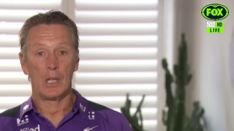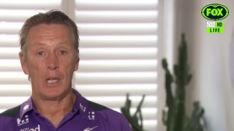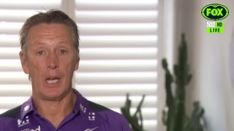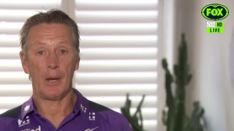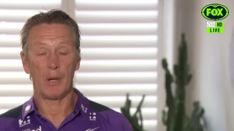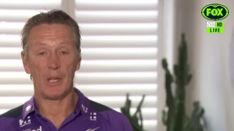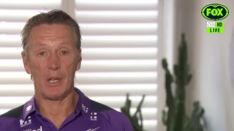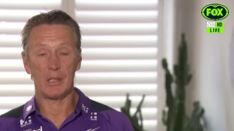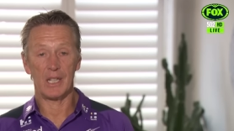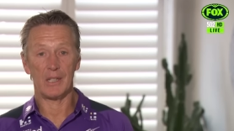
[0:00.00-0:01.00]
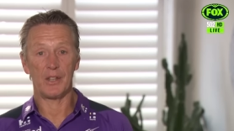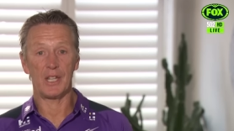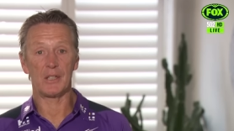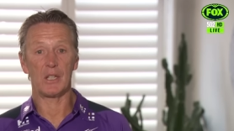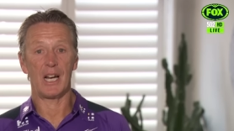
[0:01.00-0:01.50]
Yeah, well, like, you know, I
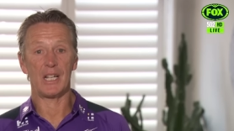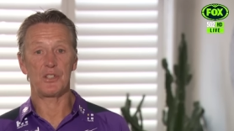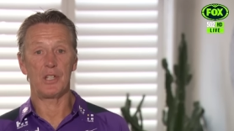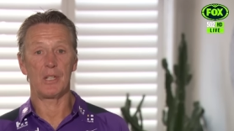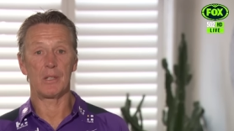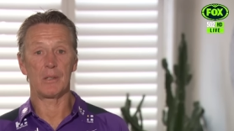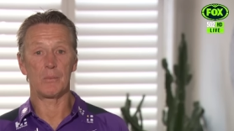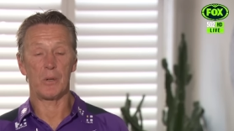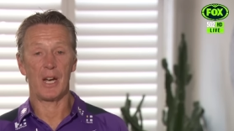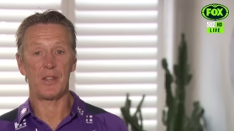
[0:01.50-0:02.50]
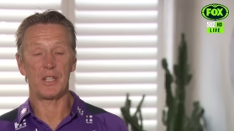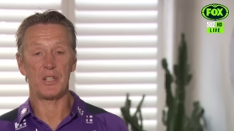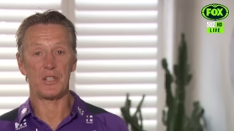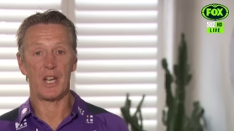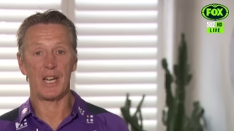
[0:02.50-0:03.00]
think last year, Braith, as
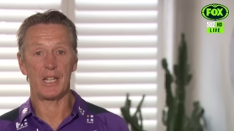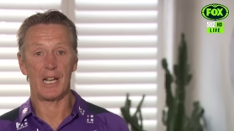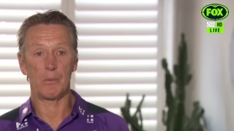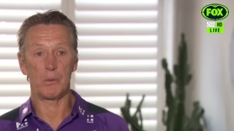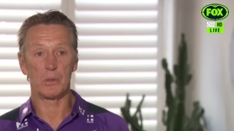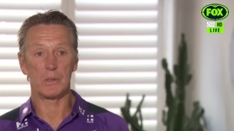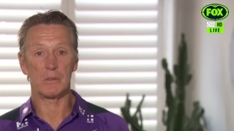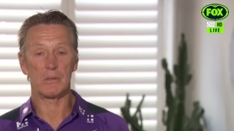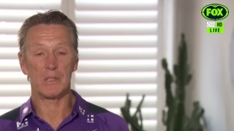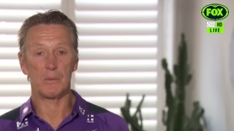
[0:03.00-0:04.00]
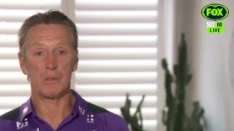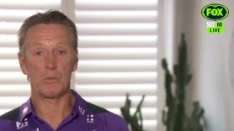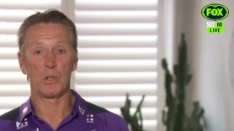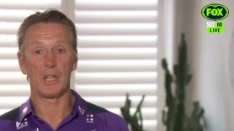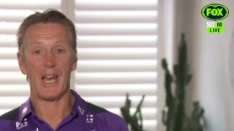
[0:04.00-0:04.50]
you say, we were
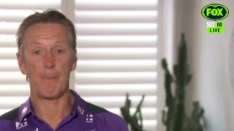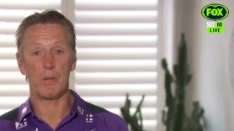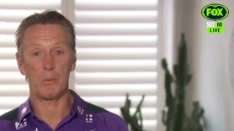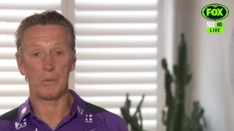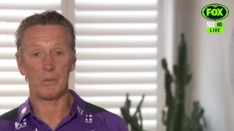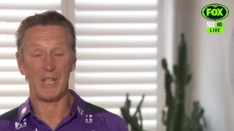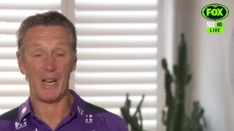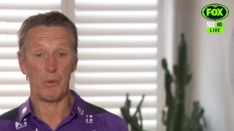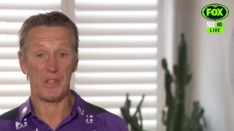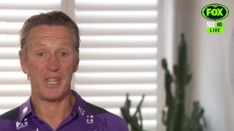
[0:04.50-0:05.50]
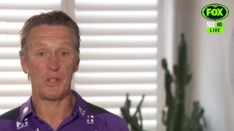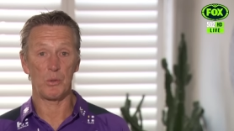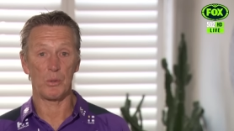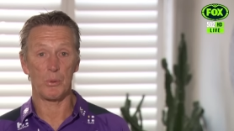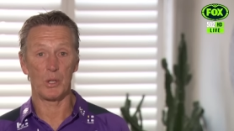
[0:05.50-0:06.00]
really happy you know, with getting
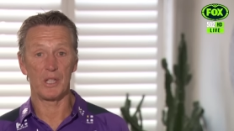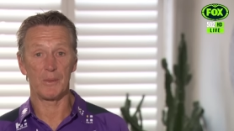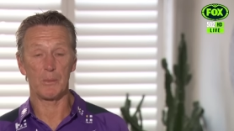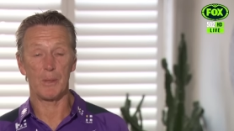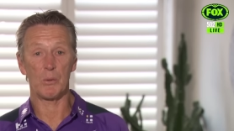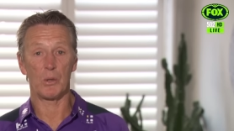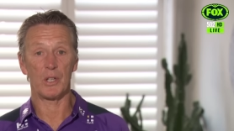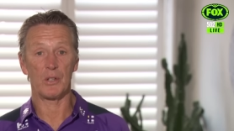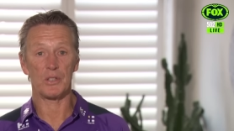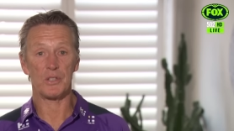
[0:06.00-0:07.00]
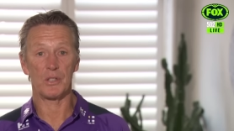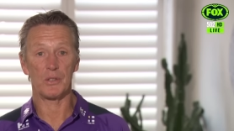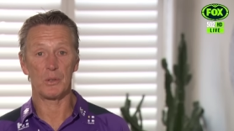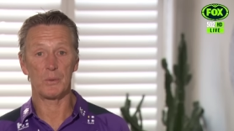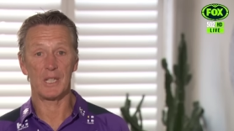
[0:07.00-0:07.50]
to a prelim, to be quite honest. I
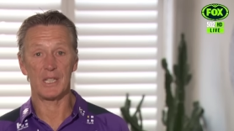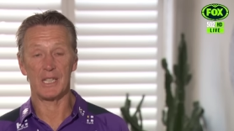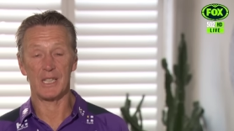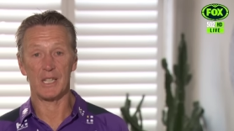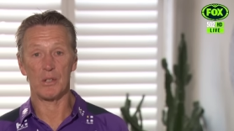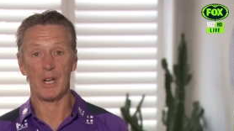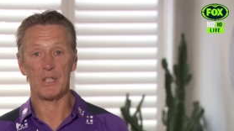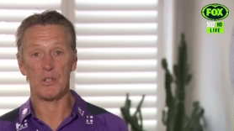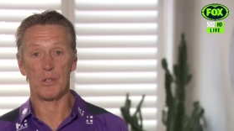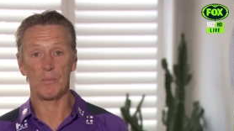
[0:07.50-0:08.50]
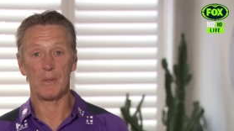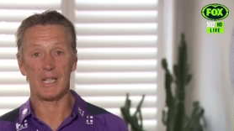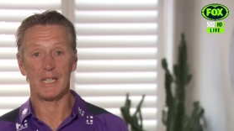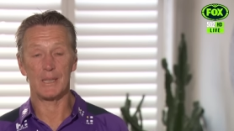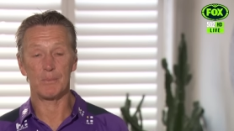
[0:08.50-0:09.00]
thought we you know, done a great job.
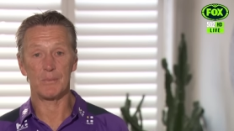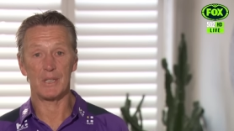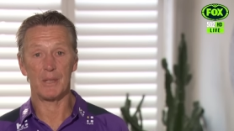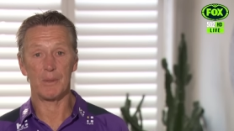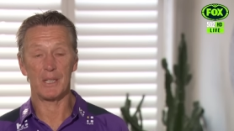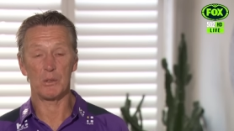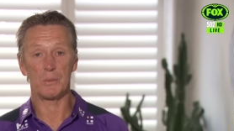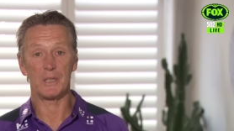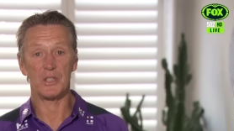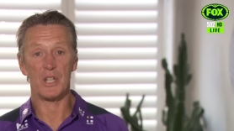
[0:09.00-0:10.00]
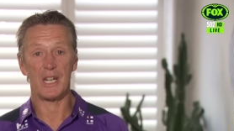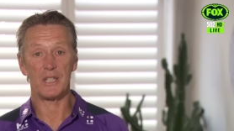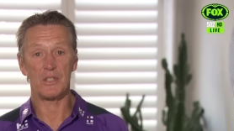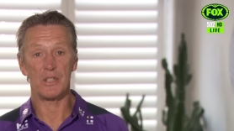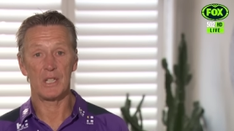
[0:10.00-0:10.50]
Um, you know, we had a little bit of
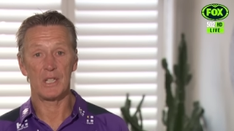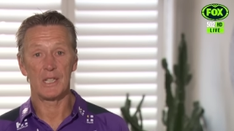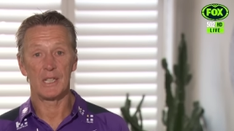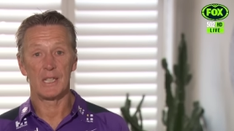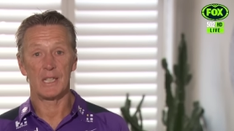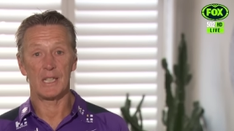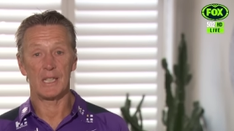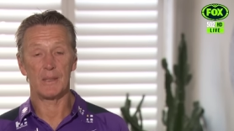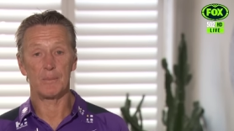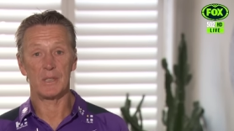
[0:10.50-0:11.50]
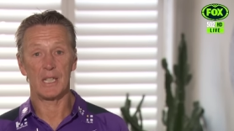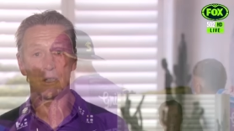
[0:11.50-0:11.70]
change. Um, you know,